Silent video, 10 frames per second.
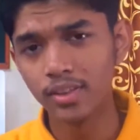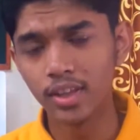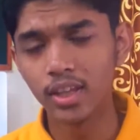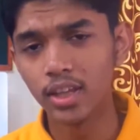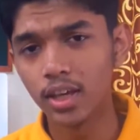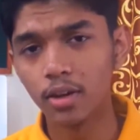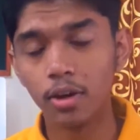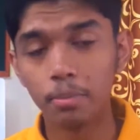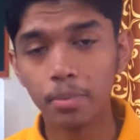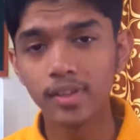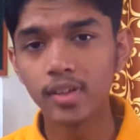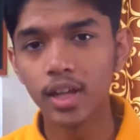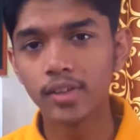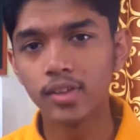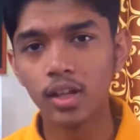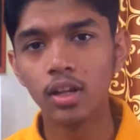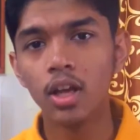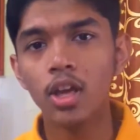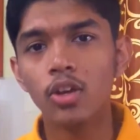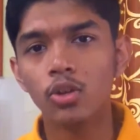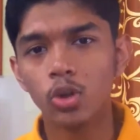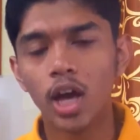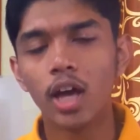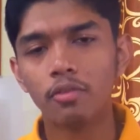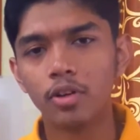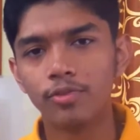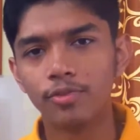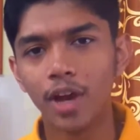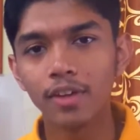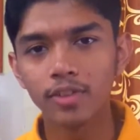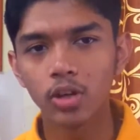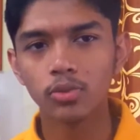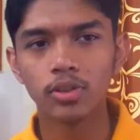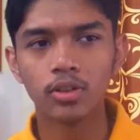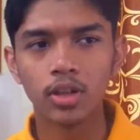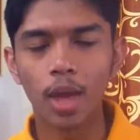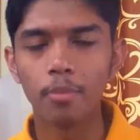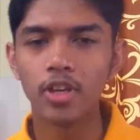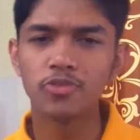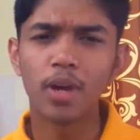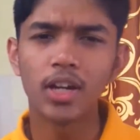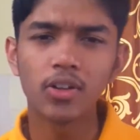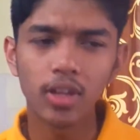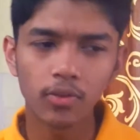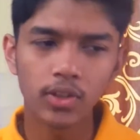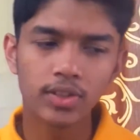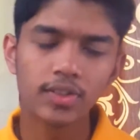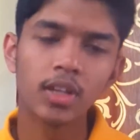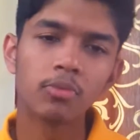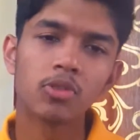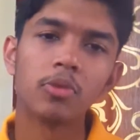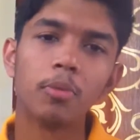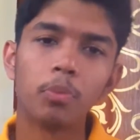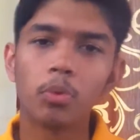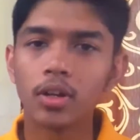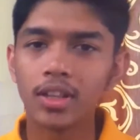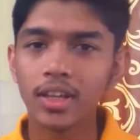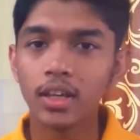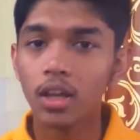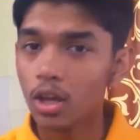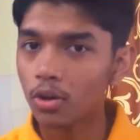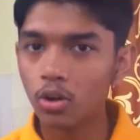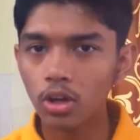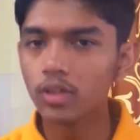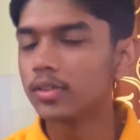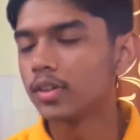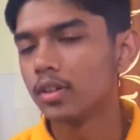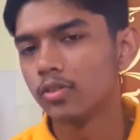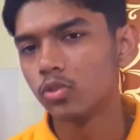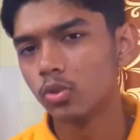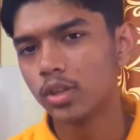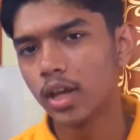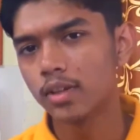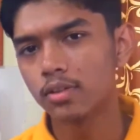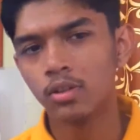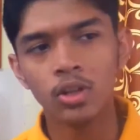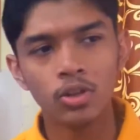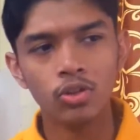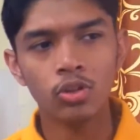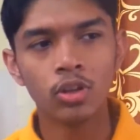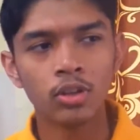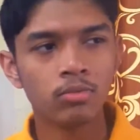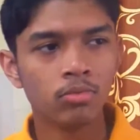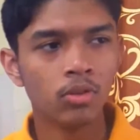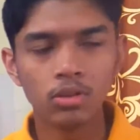the Pixel XL, you have a 5000 mAh battery, which seems to be pretty good, so that you can,